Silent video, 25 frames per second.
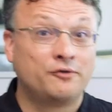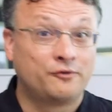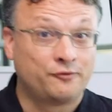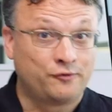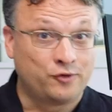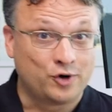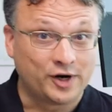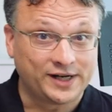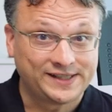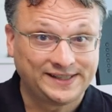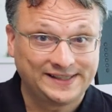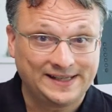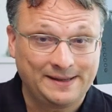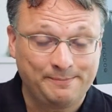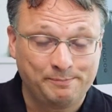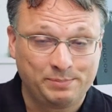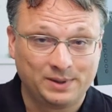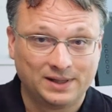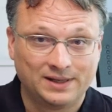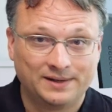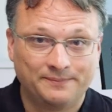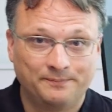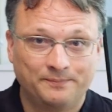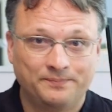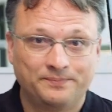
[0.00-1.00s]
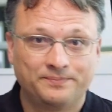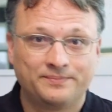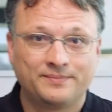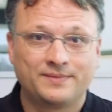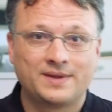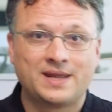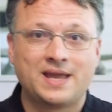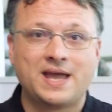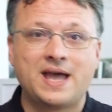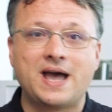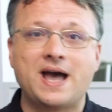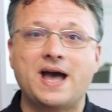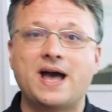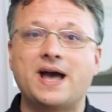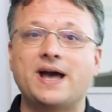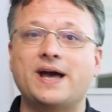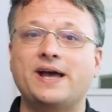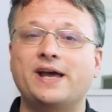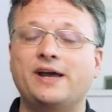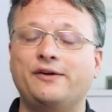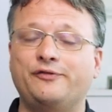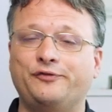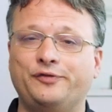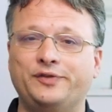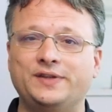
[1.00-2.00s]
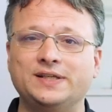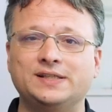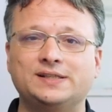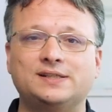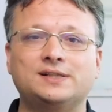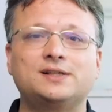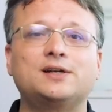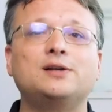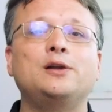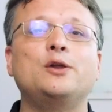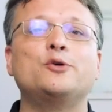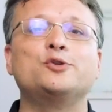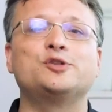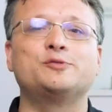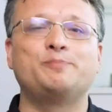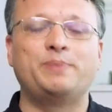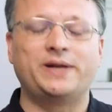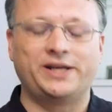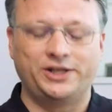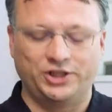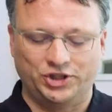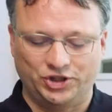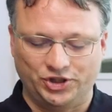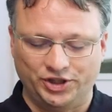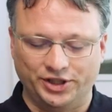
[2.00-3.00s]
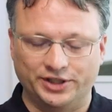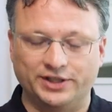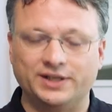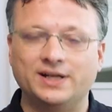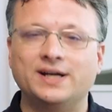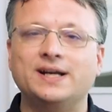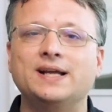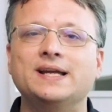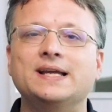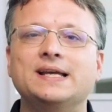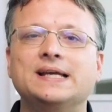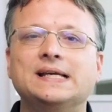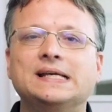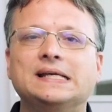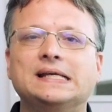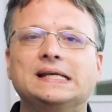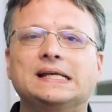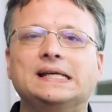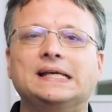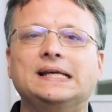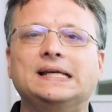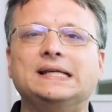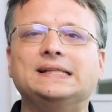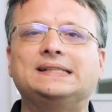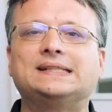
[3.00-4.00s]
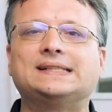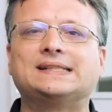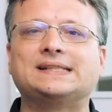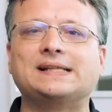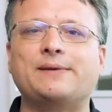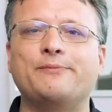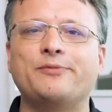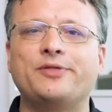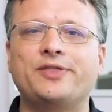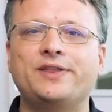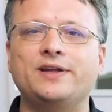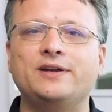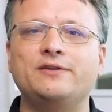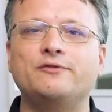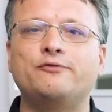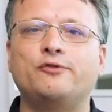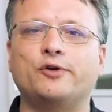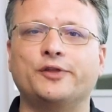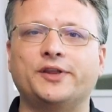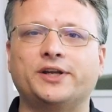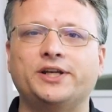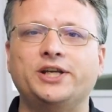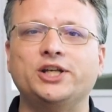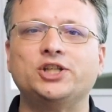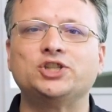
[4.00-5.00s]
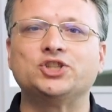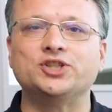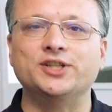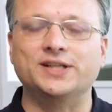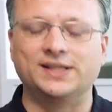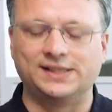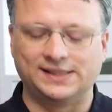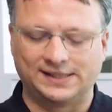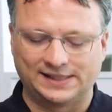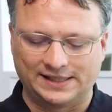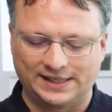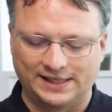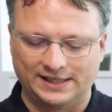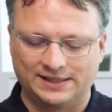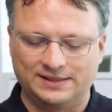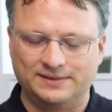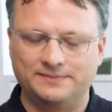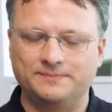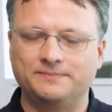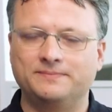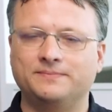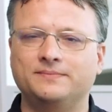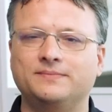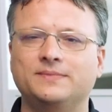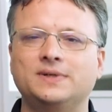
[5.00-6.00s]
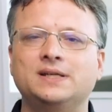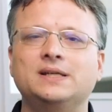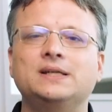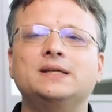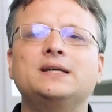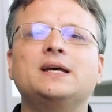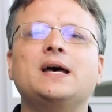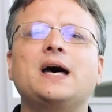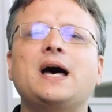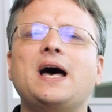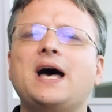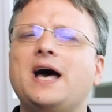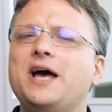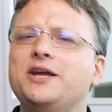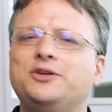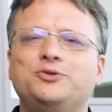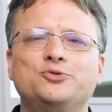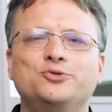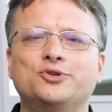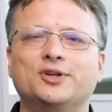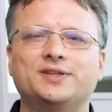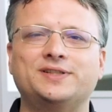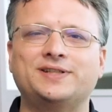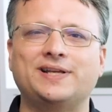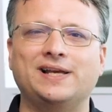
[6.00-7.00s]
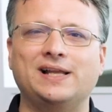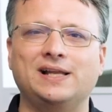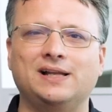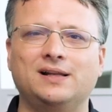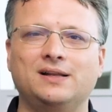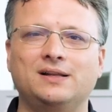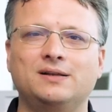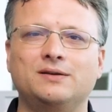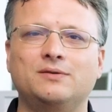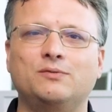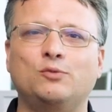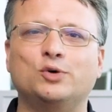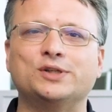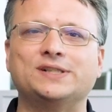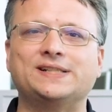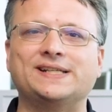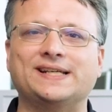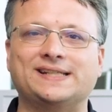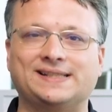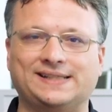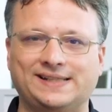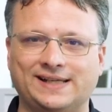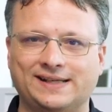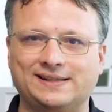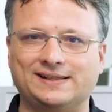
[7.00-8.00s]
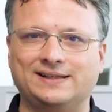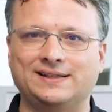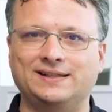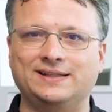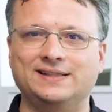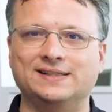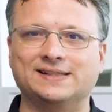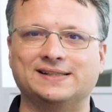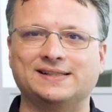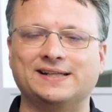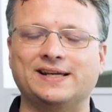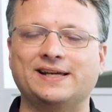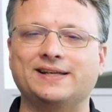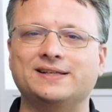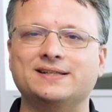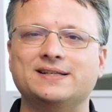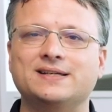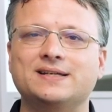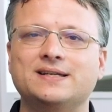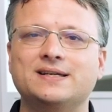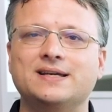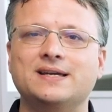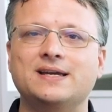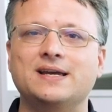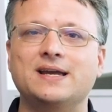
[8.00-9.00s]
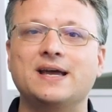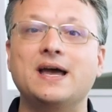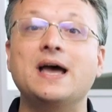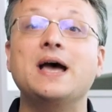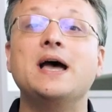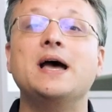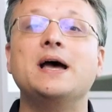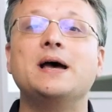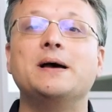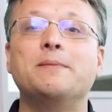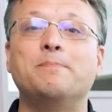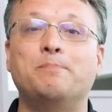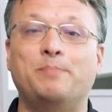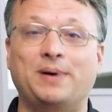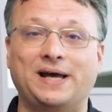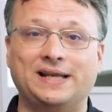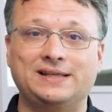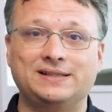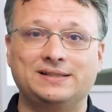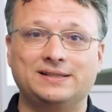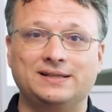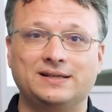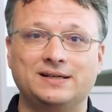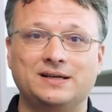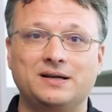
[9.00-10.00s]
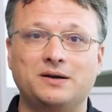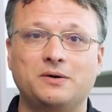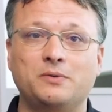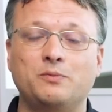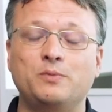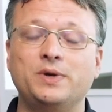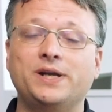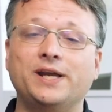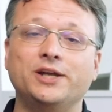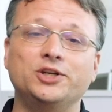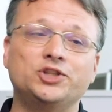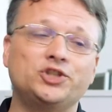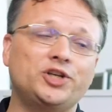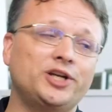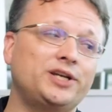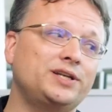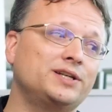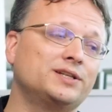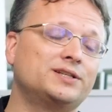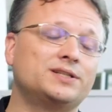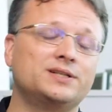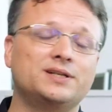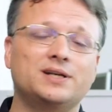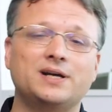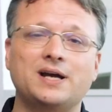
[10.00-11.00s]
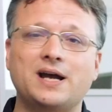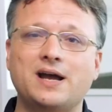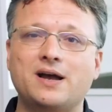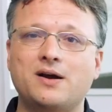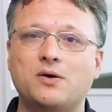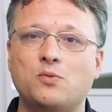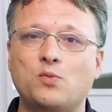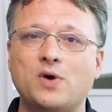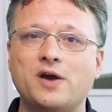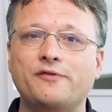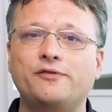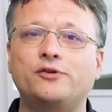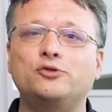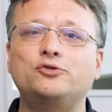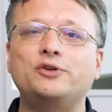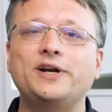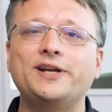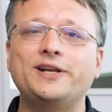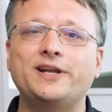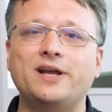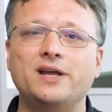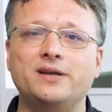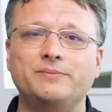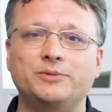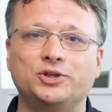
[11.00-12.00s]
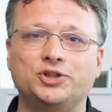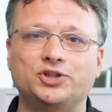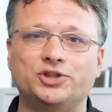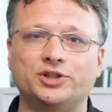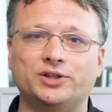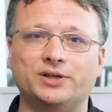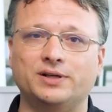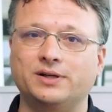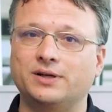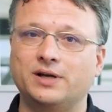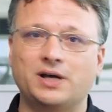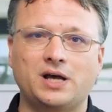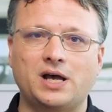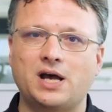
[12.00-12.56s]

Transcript: For example, I have this closed package here. It's something for the kitchen inside. I do not tell what's exactly inside. But we can check it. We have a radar imager.